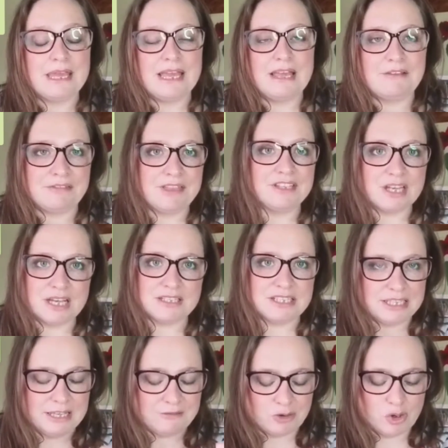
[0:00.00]
if they're dirty,
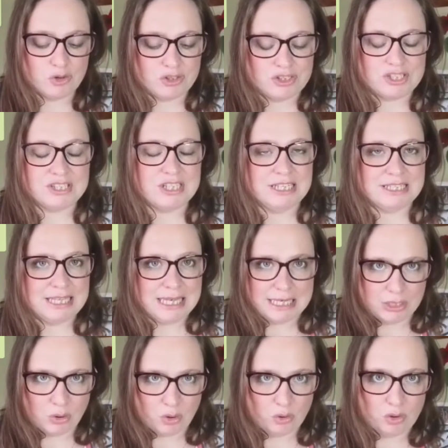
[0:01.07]
they've got the disease
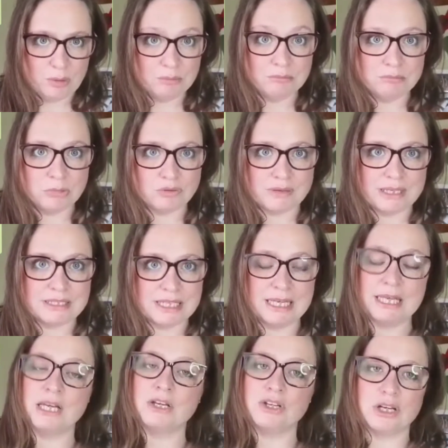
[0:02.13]
on them
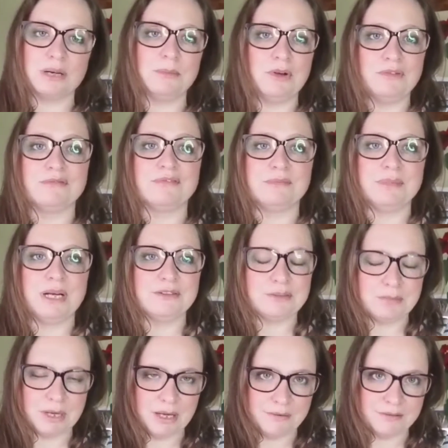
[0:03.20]
already, you're going to move them from plant to
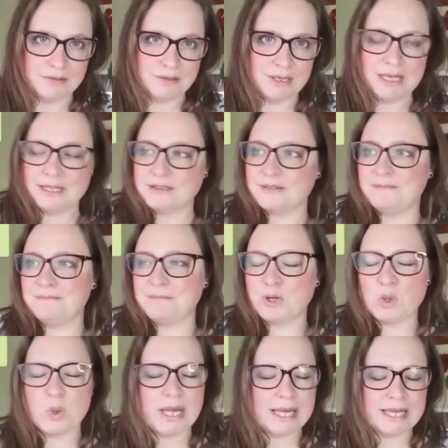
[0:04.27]
plant. It's the
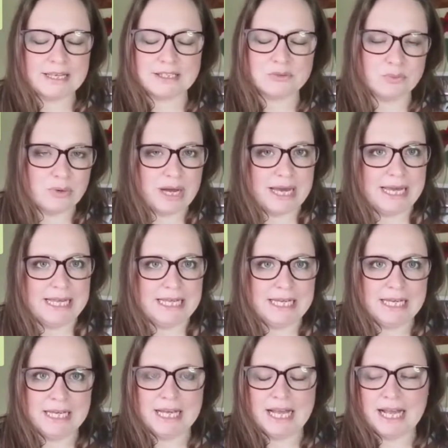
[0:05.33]
quickest way
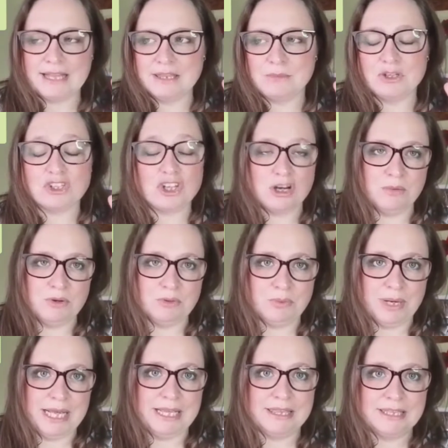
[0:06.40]
and the most common
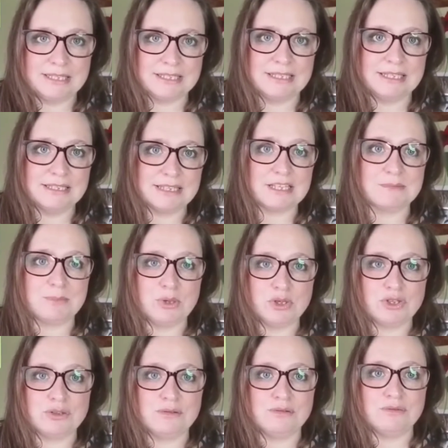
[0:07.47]
way that disease gets
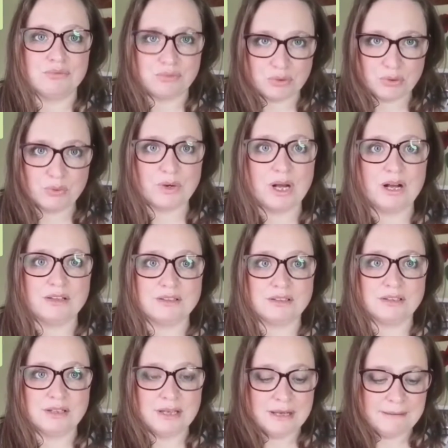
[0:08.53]
pushed through your
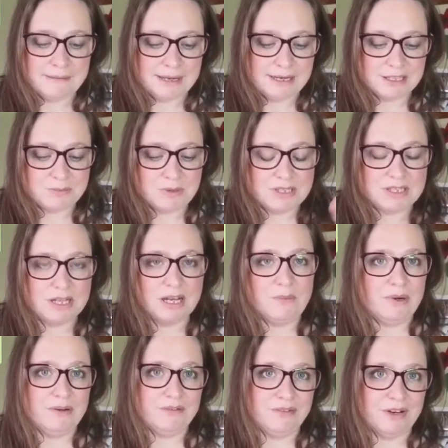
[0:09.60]
garden, and it spreads it like
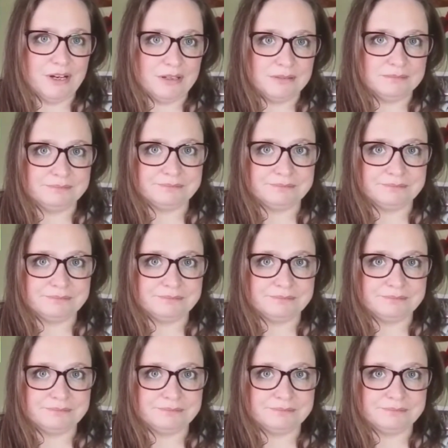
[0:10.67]
wildfire.